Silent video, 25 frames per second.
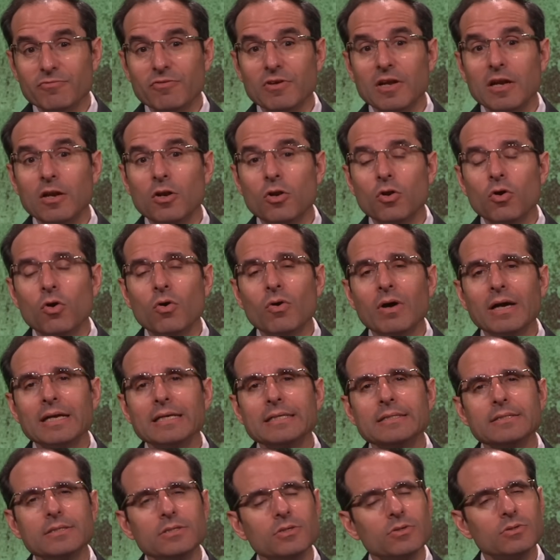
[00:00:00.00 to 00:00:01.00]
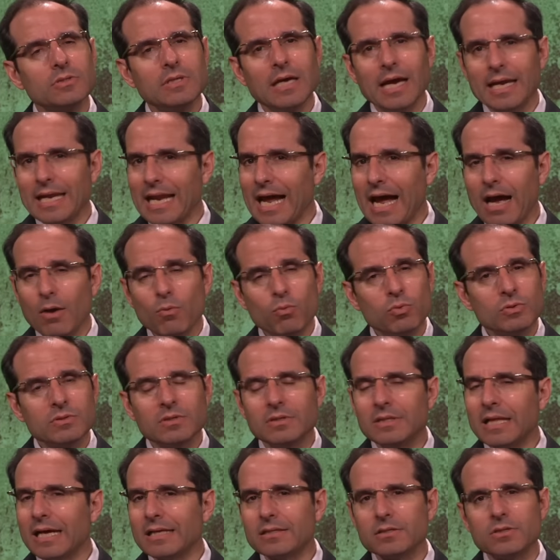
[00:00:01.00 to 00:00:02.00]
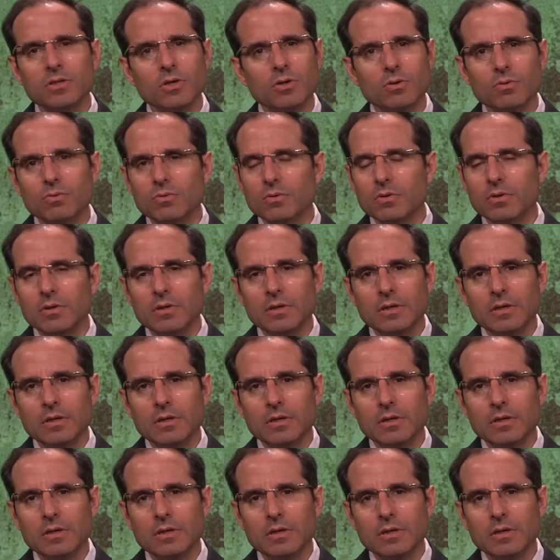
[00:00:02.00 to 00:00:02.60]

"Ve'lo ha'iti yodea," and I would not know.